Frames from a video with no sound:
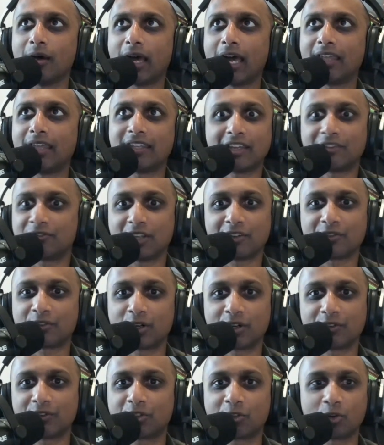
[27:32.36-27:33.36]
And they've never
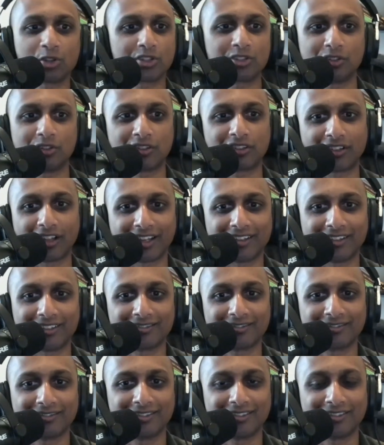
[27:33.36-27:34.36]
even thought to use Lightning.
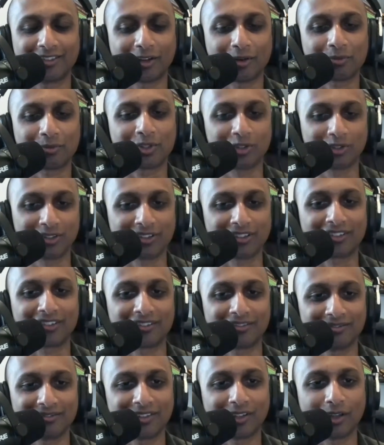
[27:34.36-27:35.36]
So I'm
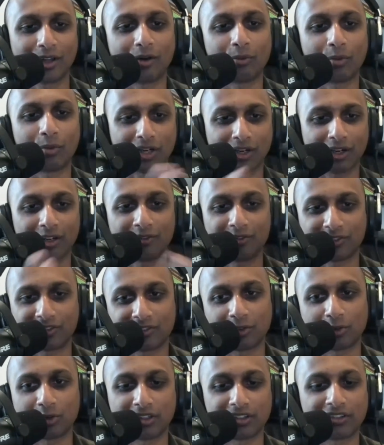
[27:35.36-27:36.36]
curious, what kind of
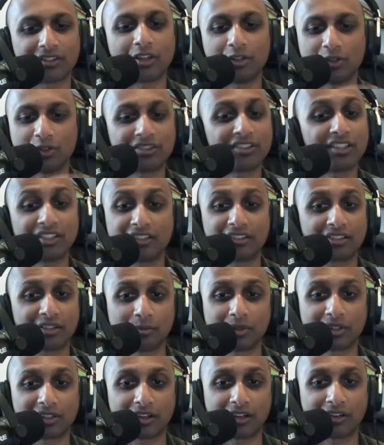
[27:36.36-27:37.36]
stories are you seeing? The
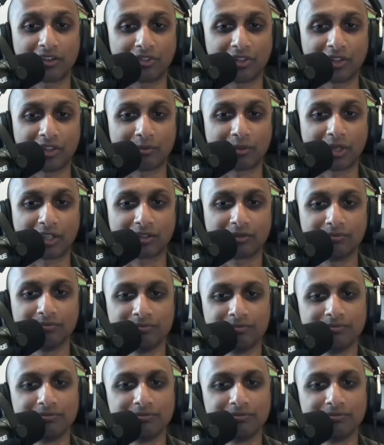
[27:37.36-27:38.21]
similar kind of thing, Malcolm?